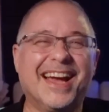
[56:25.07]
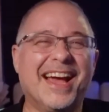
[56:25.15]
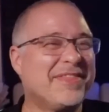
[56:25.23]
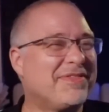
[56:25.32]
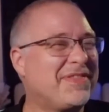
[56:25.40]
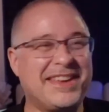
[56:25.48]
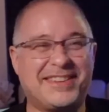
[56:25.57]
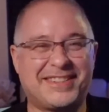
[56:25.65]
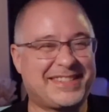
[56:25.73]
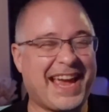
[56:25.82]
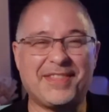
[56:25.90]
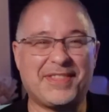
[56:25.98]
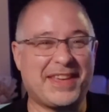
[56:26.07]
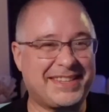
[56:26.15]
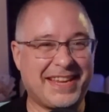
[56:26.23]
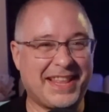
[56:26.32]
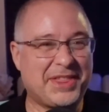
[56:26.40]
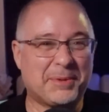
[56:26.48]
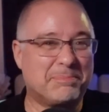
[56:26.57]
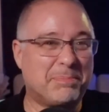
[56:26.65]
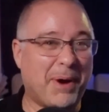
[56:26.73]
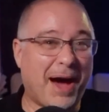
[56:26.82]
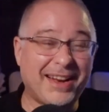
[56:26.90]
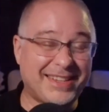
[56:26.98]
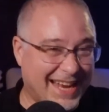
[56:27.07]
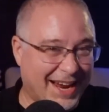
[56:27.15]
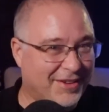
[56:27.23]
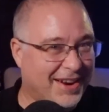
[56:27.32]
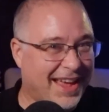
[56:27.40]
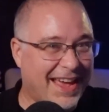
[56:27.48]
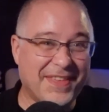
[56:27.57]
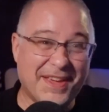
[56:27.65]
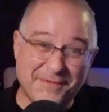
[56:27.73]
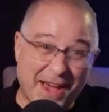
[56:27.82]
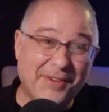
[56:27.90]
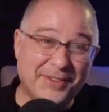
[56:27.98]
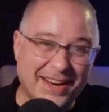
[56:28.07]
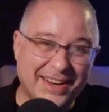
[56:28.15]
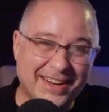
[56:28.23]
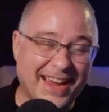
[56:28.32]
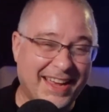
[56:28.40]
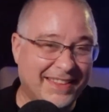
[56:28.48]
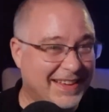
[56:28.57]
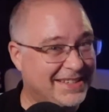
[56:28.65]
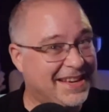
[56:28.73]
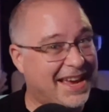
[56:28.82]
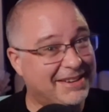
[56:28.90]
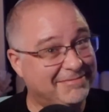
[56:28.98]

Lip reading: they sent their bots out and they found it and they said,